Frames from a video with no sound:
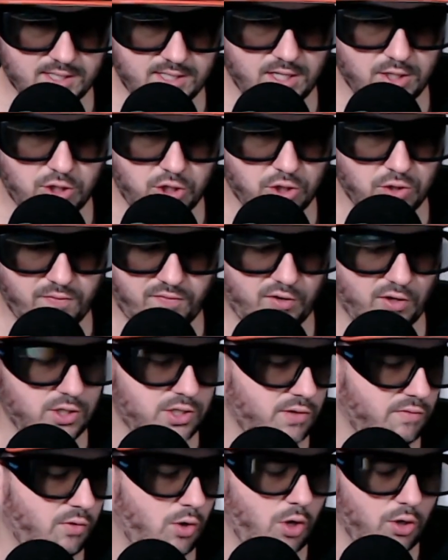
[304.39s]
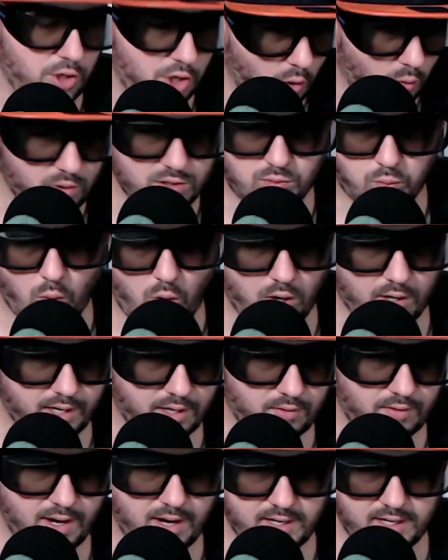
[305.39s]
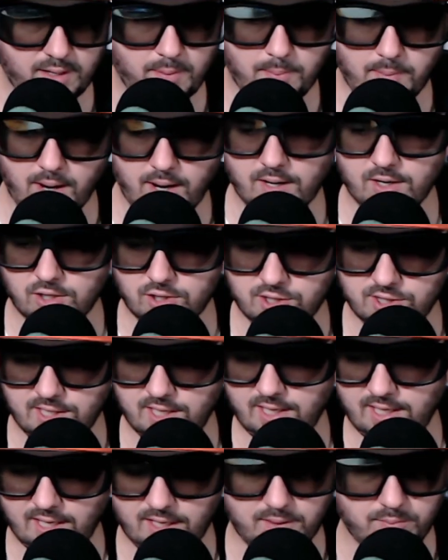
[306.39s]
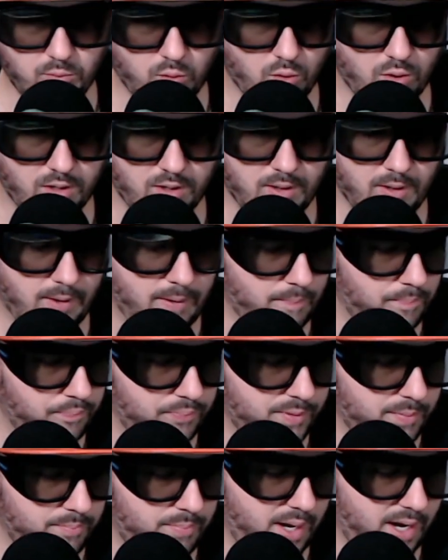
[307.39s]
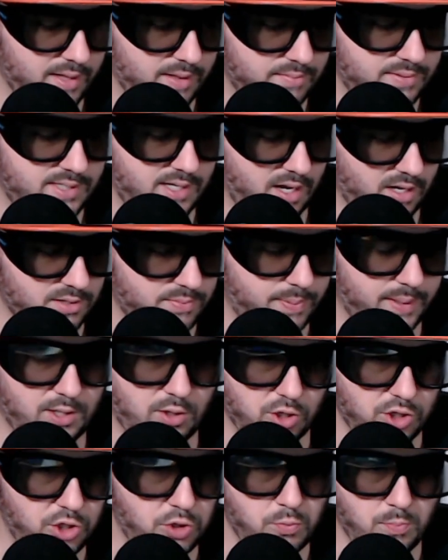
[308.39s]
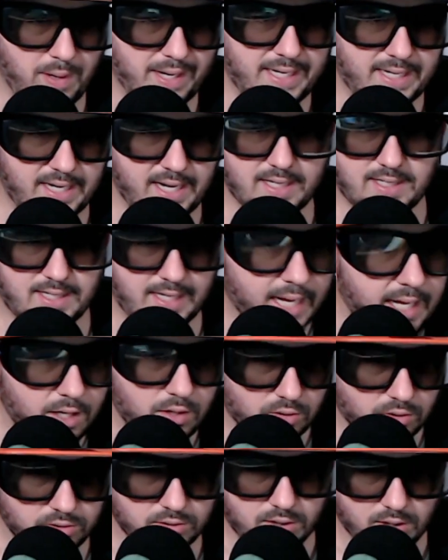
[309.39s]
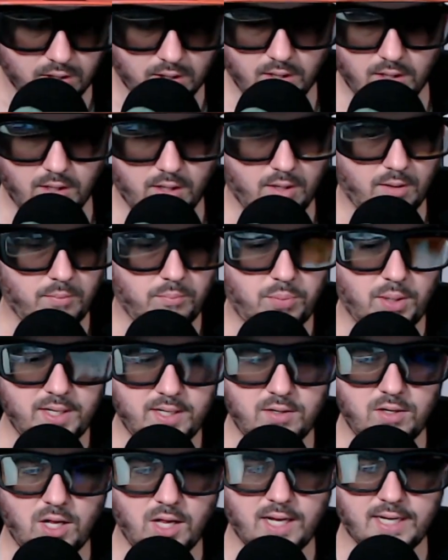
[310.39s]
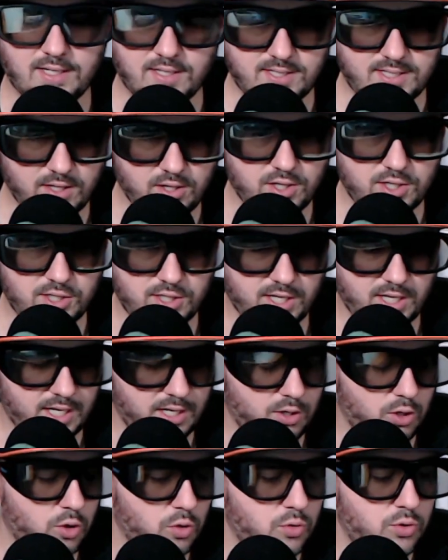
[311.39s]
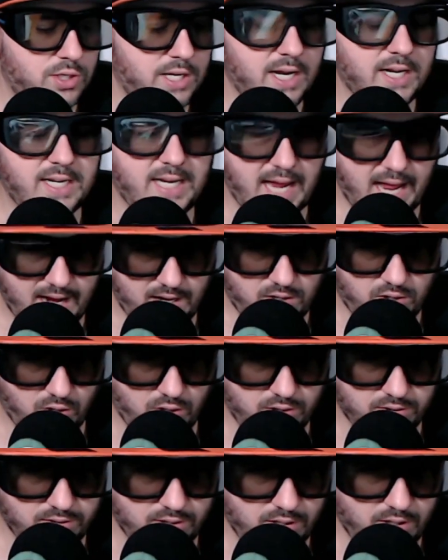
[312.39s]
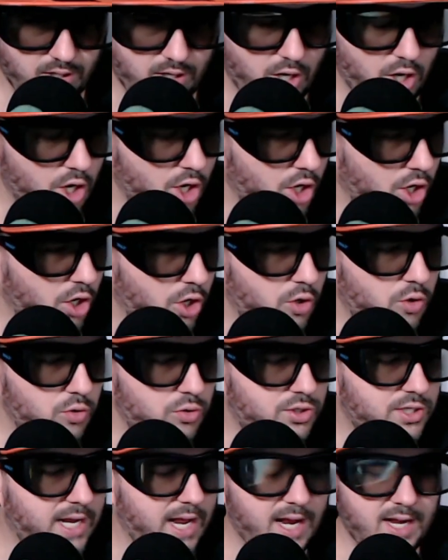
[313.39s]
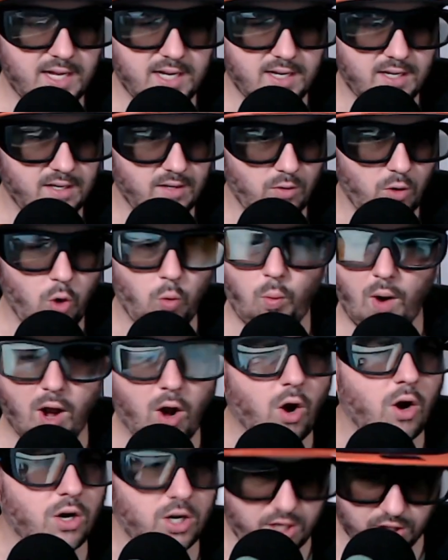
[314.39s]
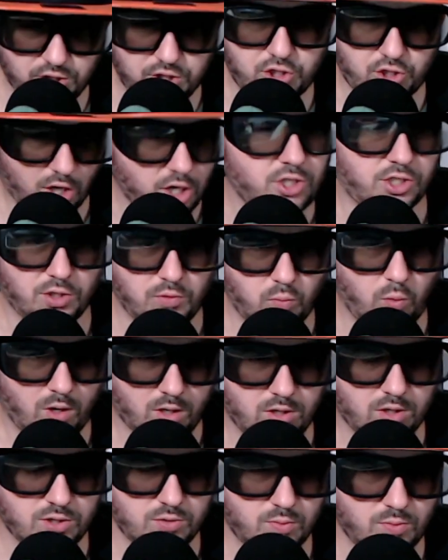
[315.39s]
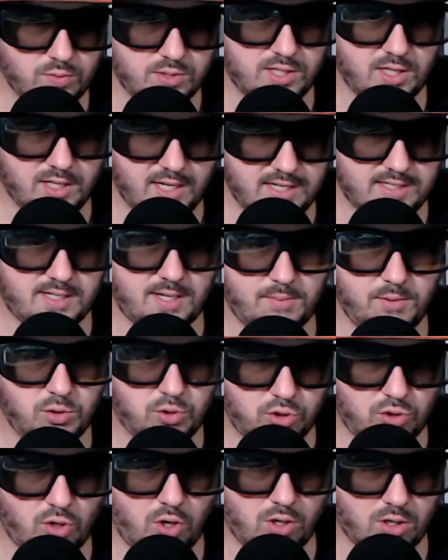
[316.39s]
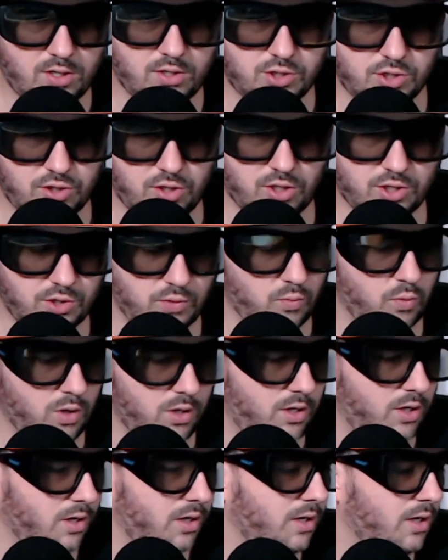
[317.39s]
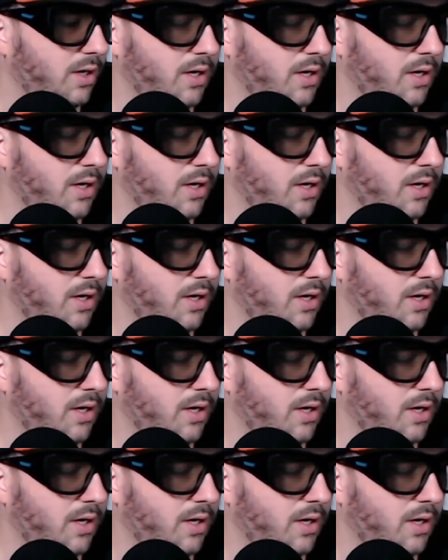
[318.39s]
That you're, first of all, no one's walking around in a modern city anymore by themselves because you might get killed. But, like, seriously, who's getting catcalled? Where are construction workers? When was the last time you saw a construction worker?